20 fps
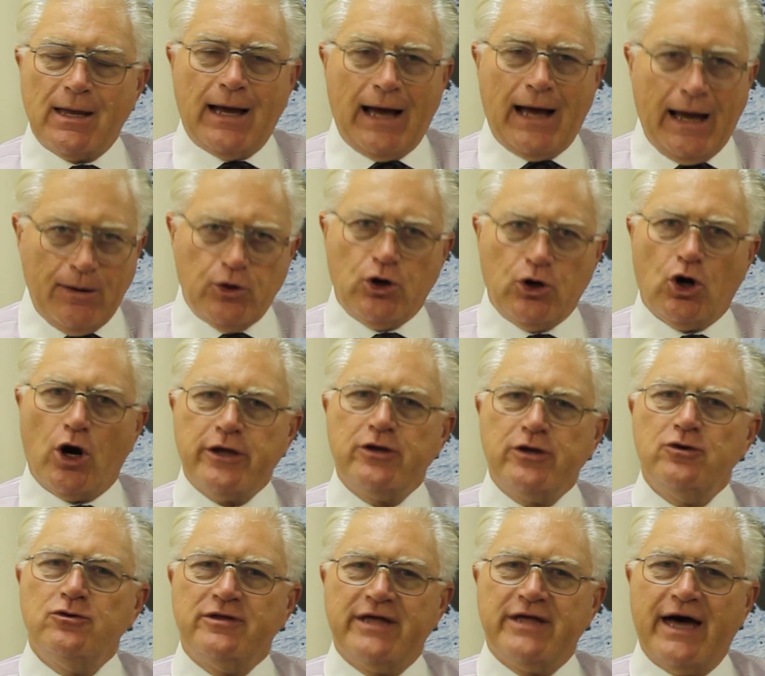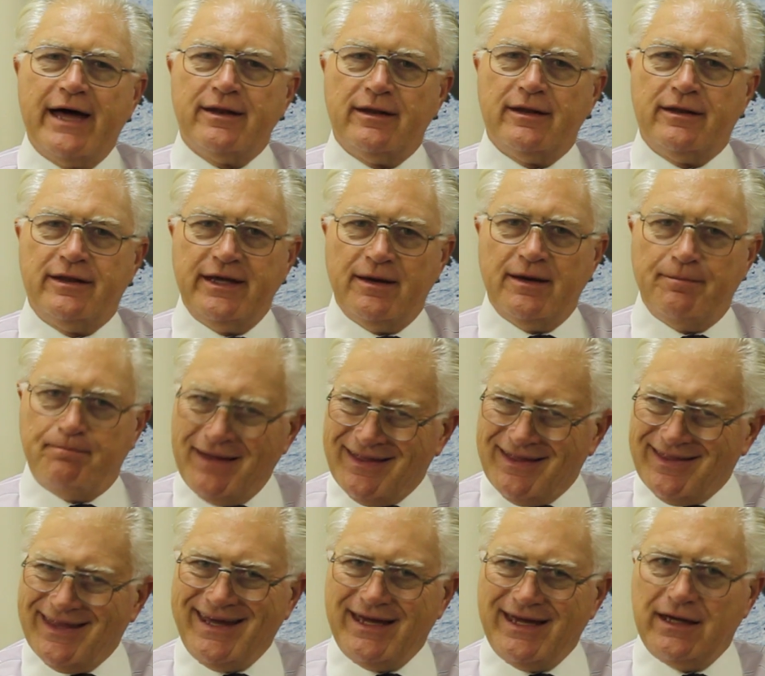I would argue that the
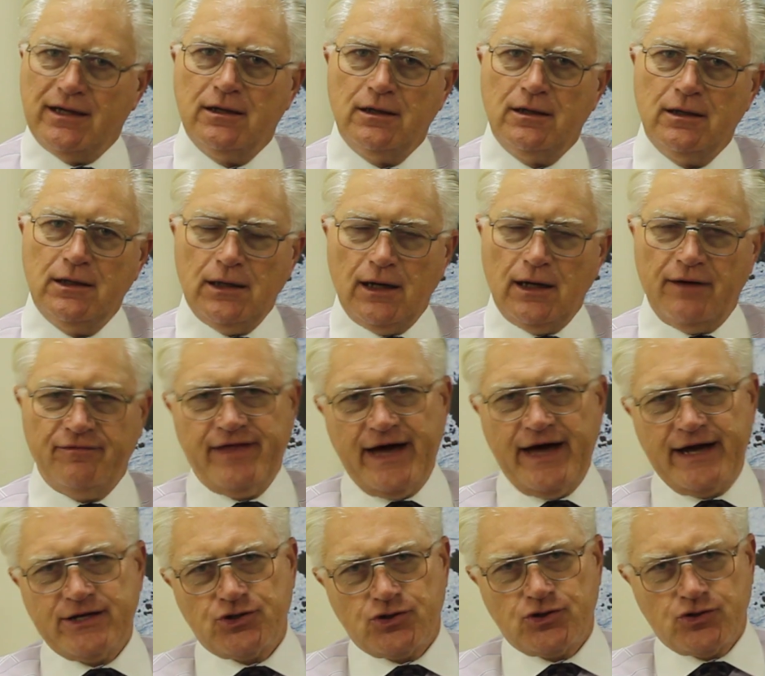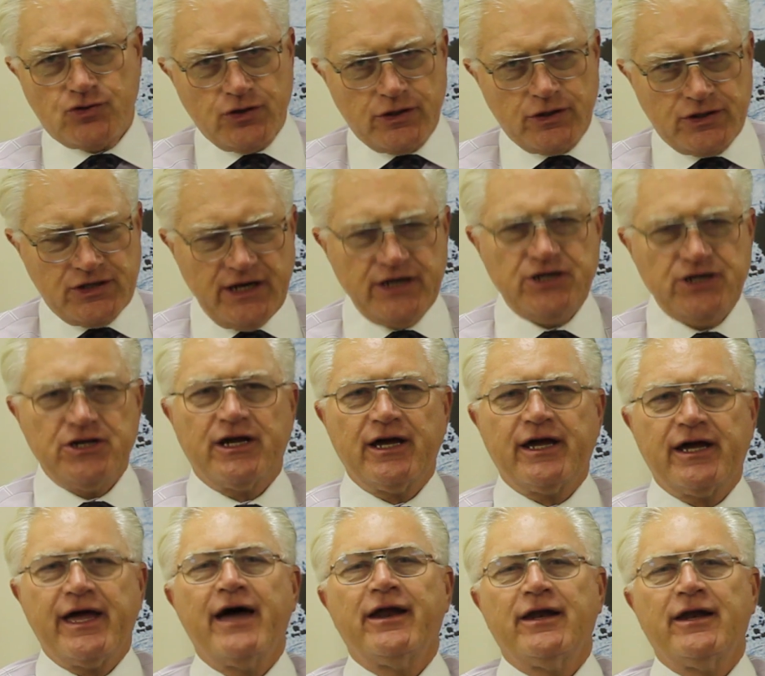ability of that strategic
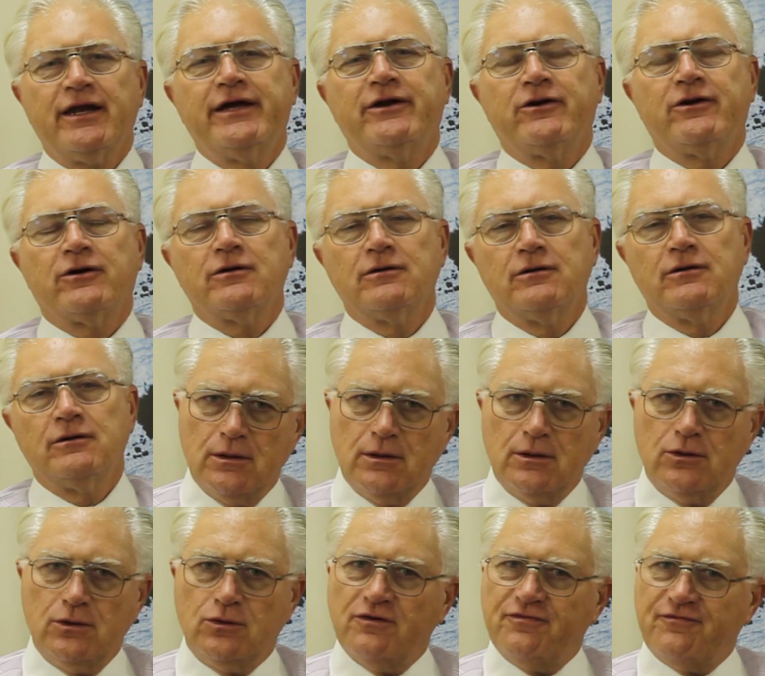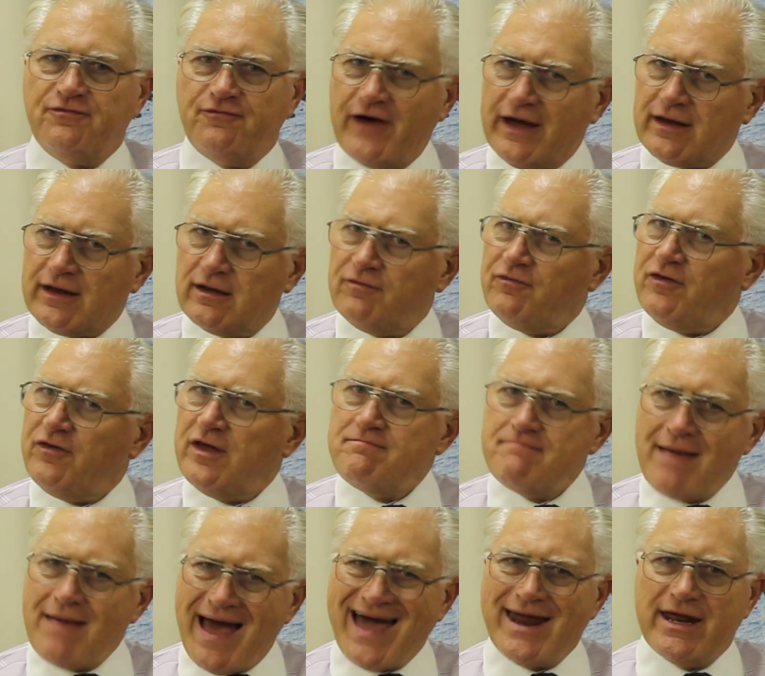account leader to effectively
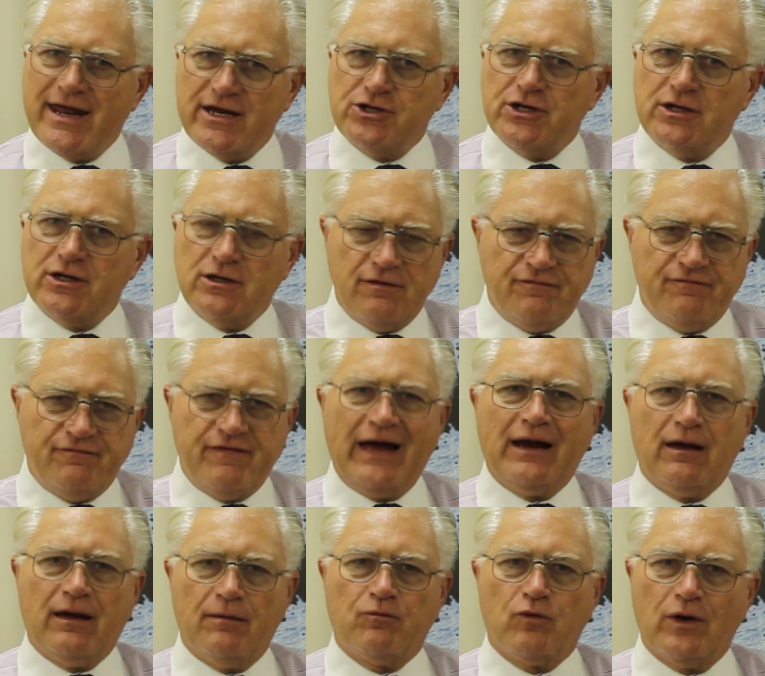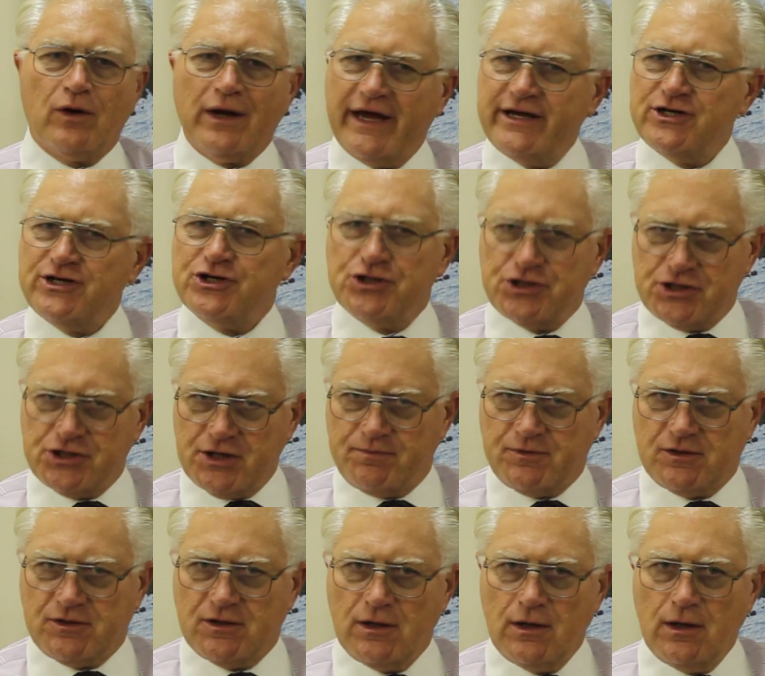manage and develop
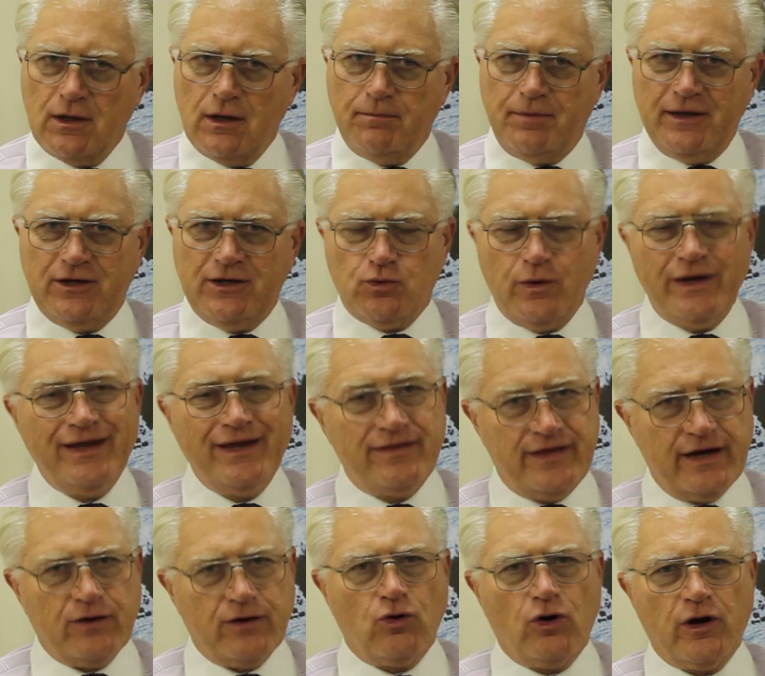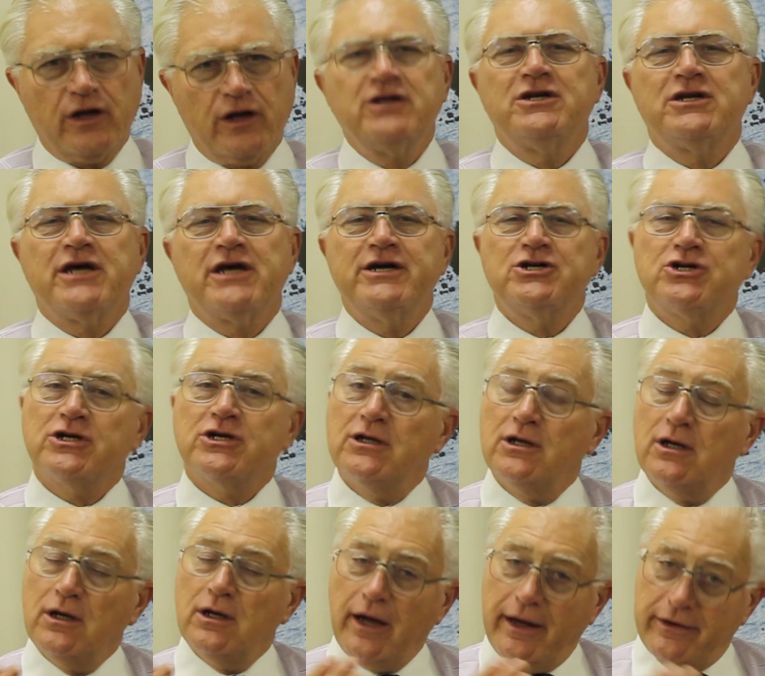relationships between their organization
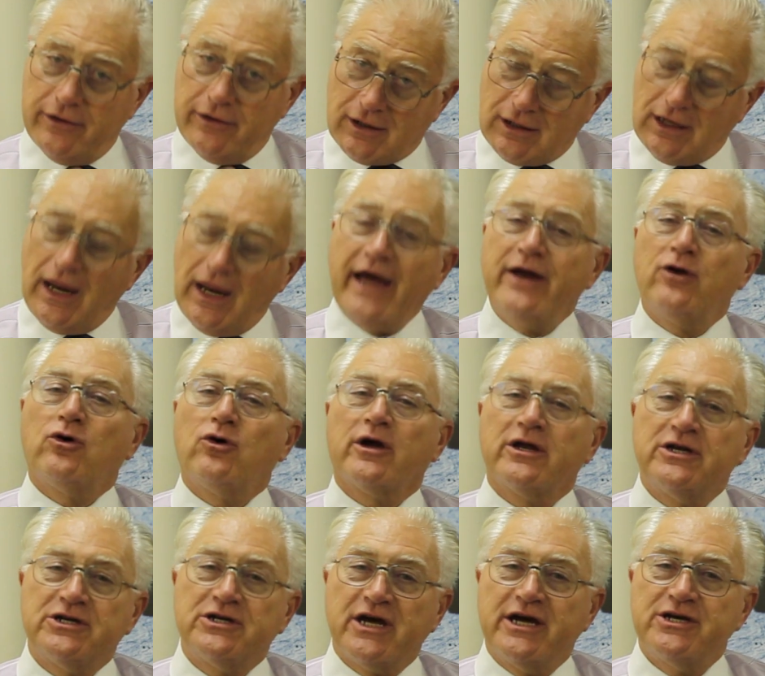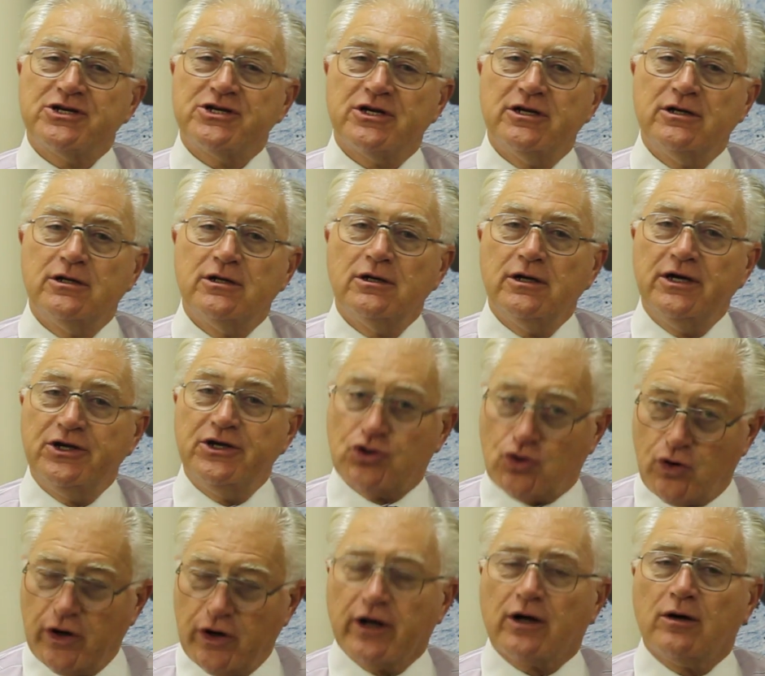and their client organization is
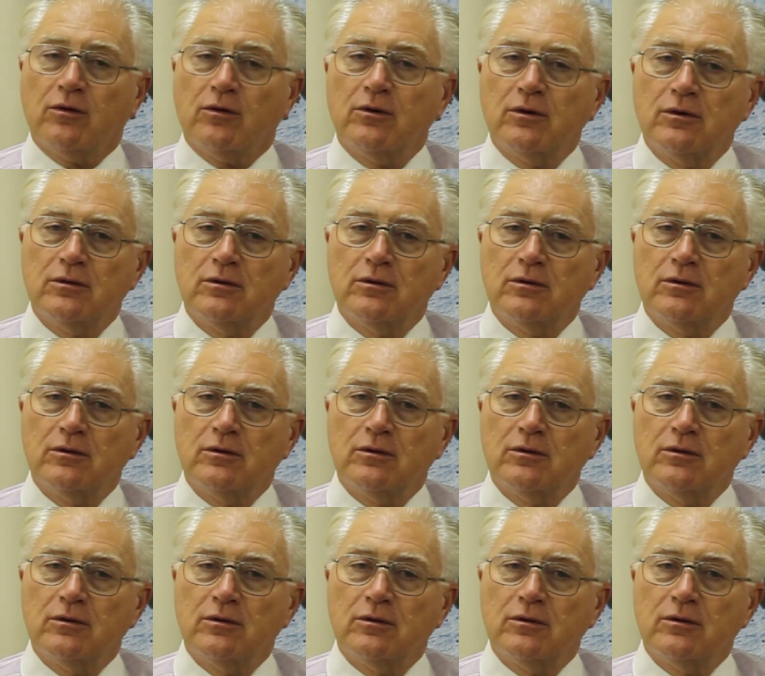critical.